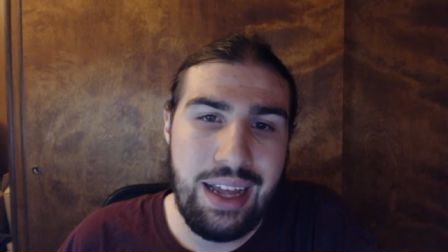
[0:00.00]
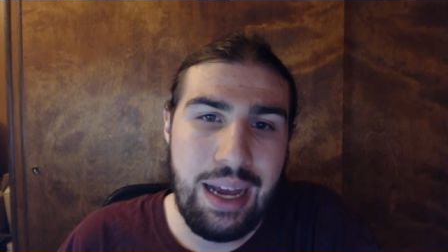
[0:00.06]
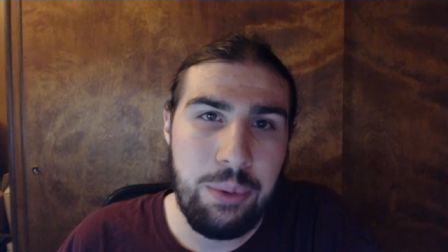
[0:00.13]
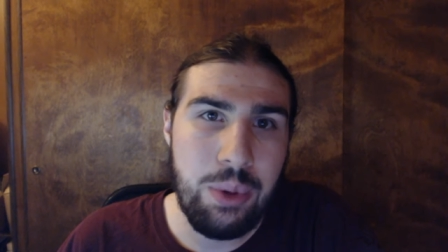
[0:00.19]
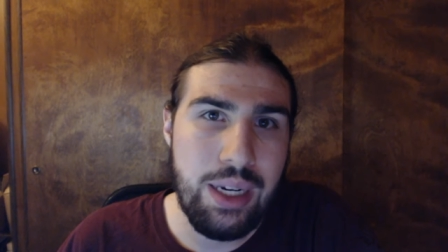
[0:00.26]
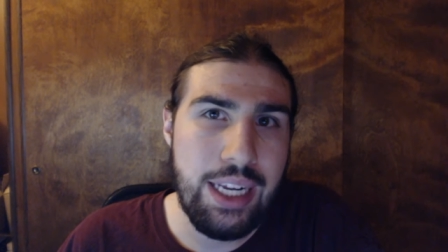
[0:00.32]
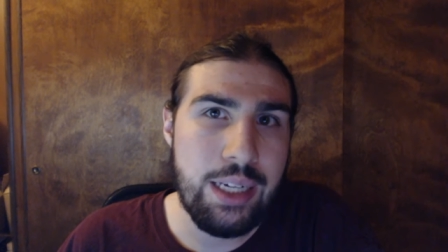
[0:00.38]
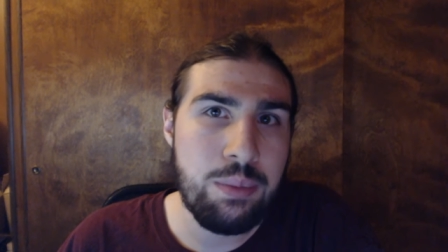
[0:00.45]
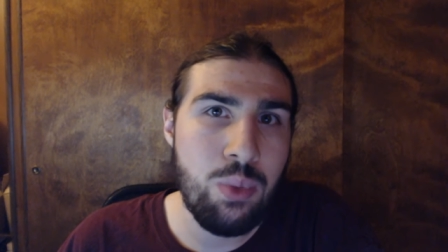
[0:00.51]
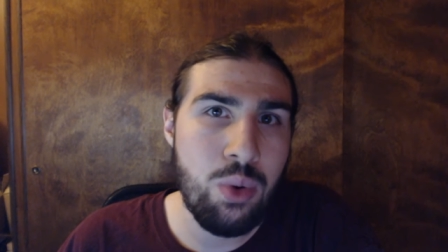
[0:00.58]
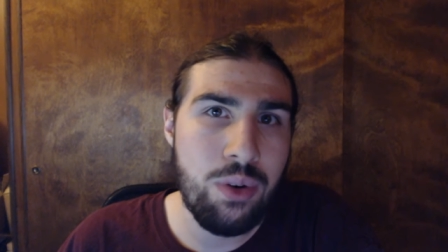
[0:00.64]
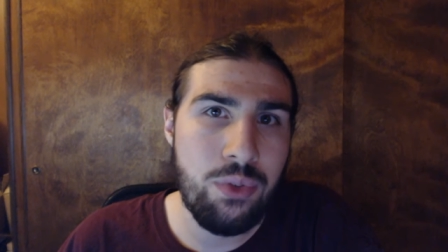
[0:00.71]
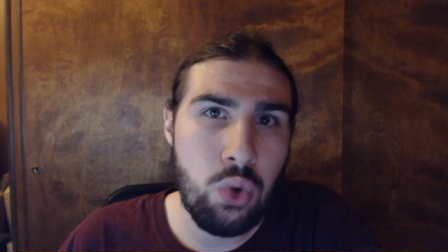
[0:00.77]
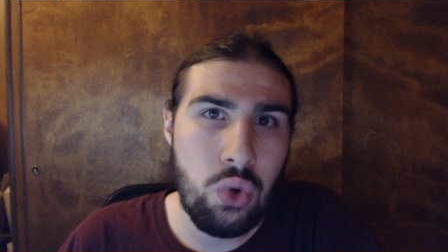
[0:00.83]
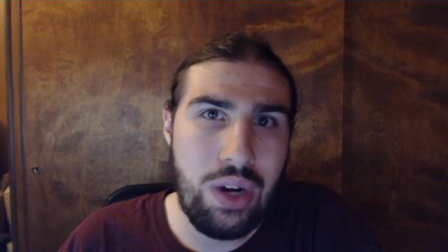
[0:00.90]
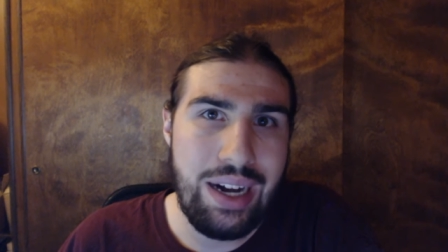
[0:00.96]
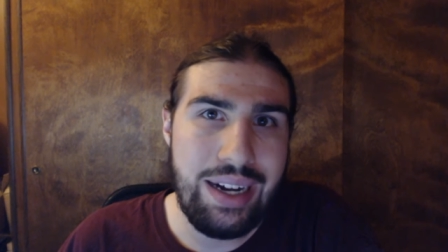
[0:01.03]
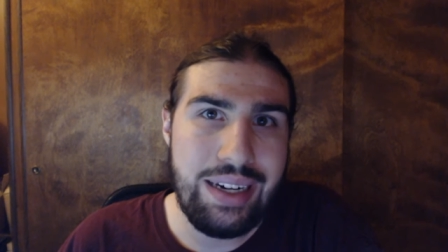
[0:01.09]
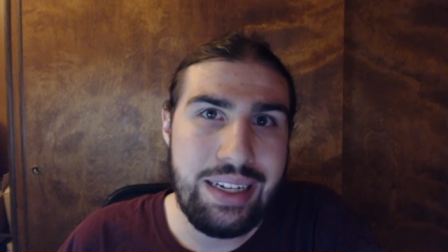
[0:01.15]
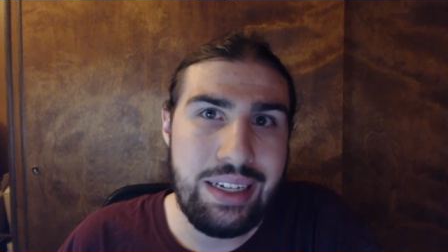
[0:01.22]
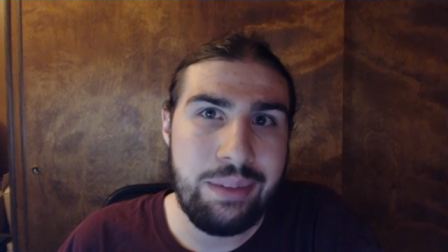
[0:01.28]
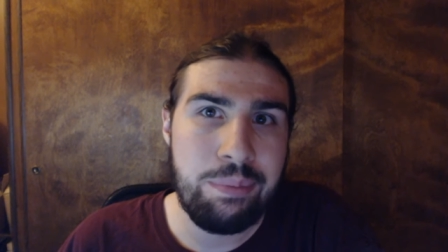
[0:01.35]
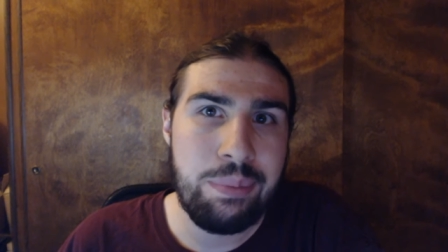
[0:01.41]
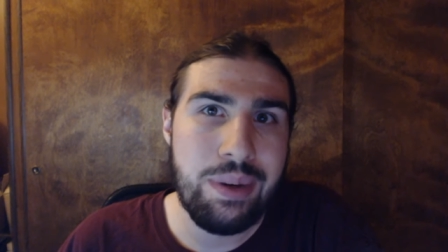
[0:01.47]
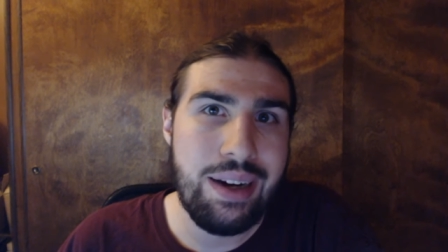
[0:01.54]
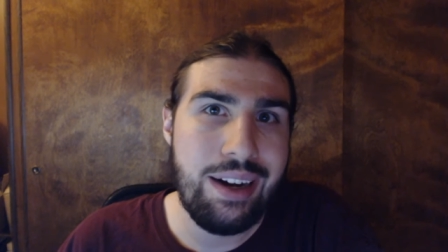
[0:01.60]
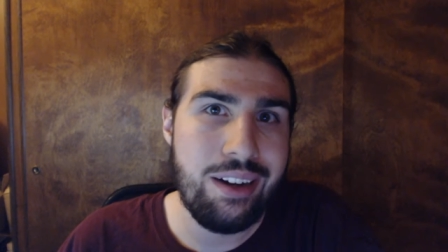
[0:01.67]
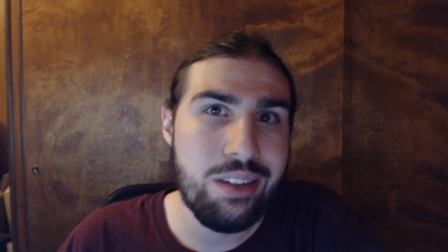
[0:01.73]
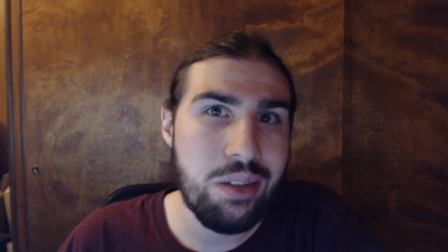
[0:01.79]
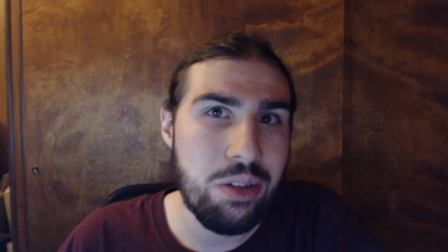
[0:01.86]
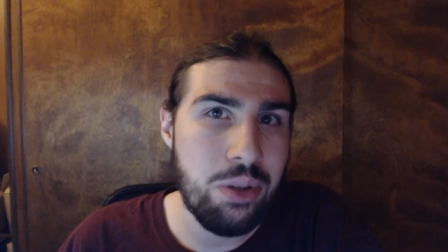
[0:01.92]
I would like more variety, but I
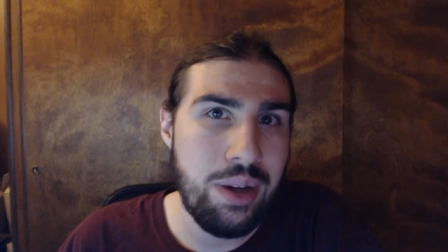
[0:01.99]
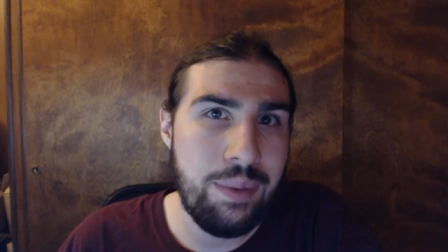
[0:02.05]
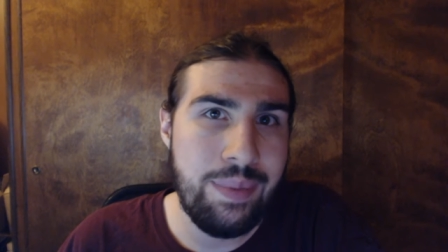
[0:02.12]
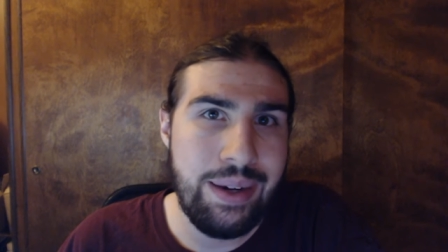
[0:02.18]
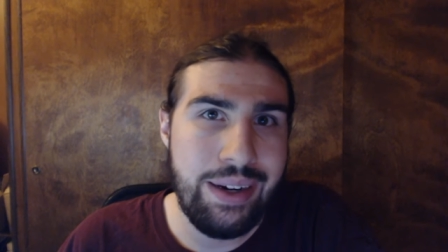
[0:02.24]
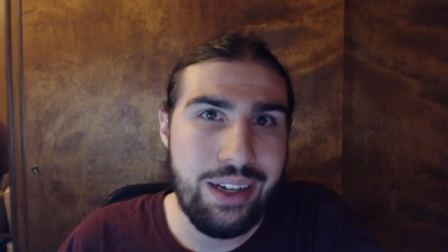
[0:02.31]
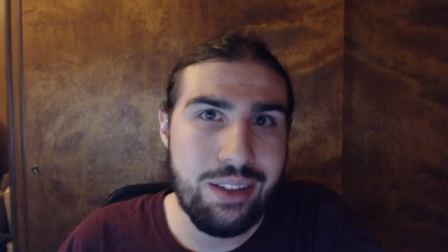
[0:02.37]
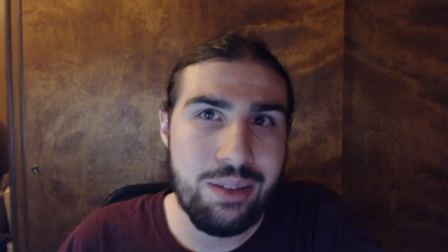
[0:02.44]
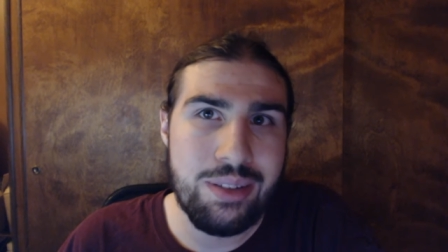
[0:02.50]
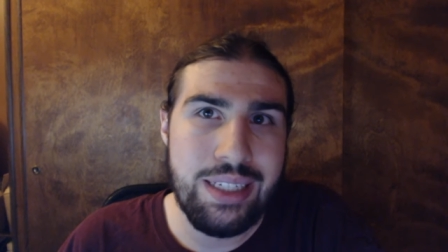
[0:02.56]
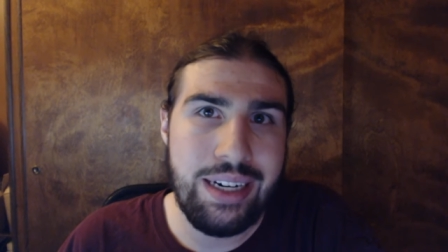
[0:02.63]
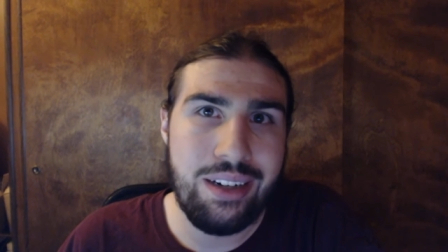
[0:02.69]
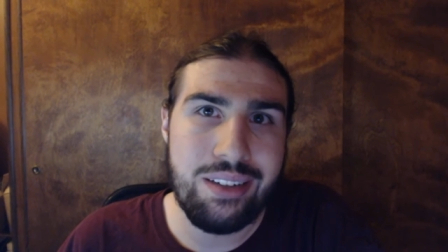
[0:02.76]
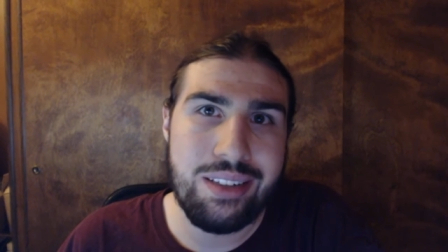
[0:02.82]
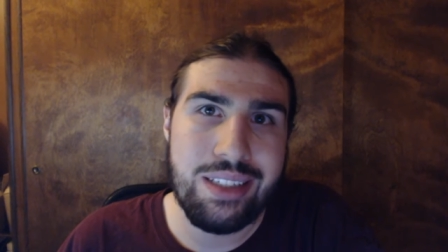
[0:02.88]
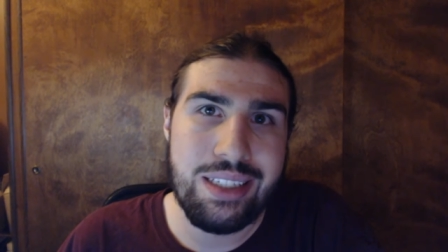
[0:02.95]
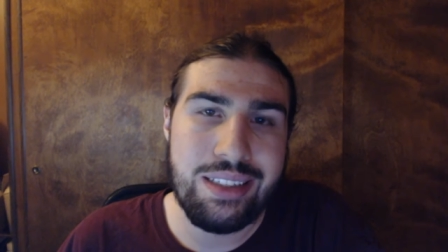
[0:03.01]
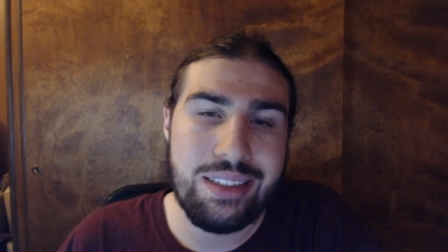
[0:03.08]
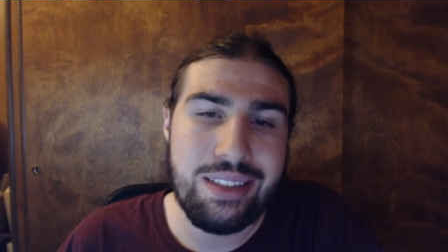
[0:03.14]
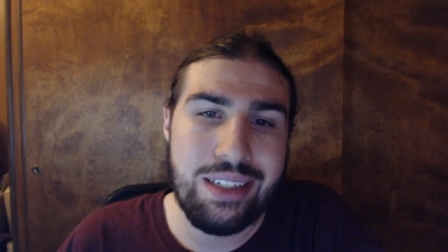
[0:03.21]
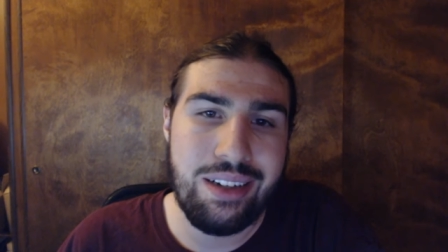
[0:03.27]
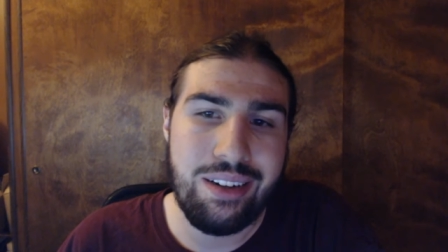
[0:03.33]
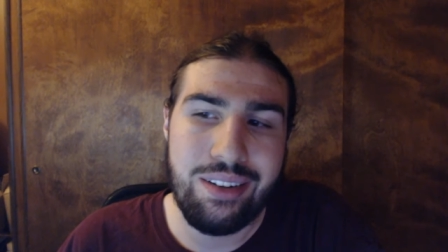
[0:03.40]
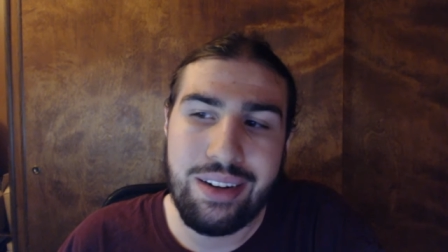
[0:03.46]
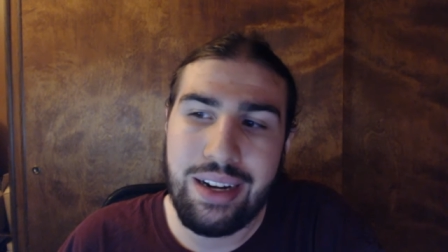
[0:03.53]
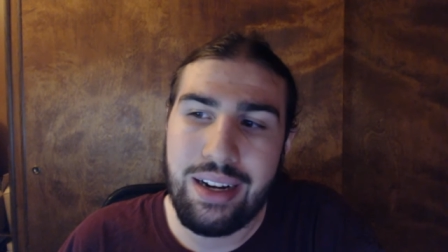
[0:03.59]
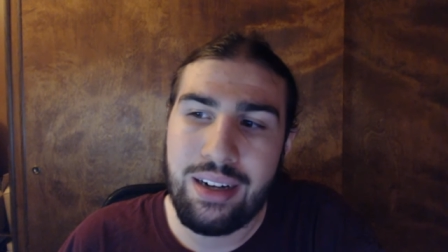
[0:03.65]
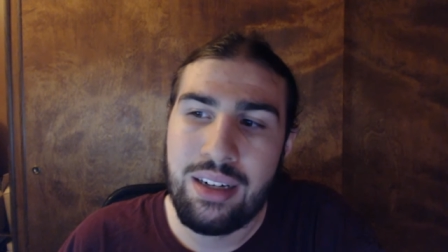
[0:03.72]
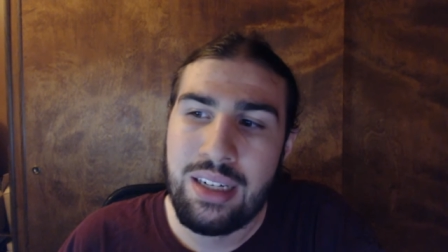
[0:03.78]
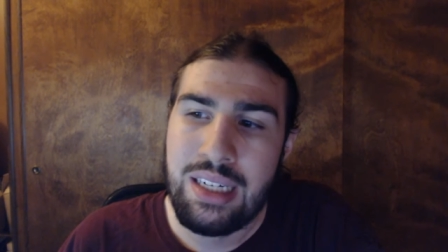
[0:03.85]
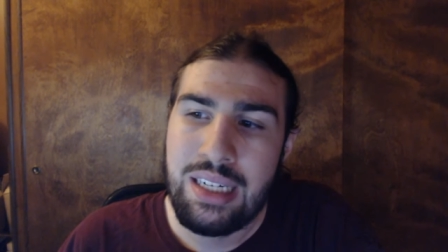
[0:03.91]
also do have my other channels to consider,
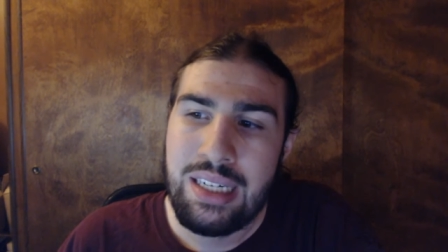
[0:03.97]
and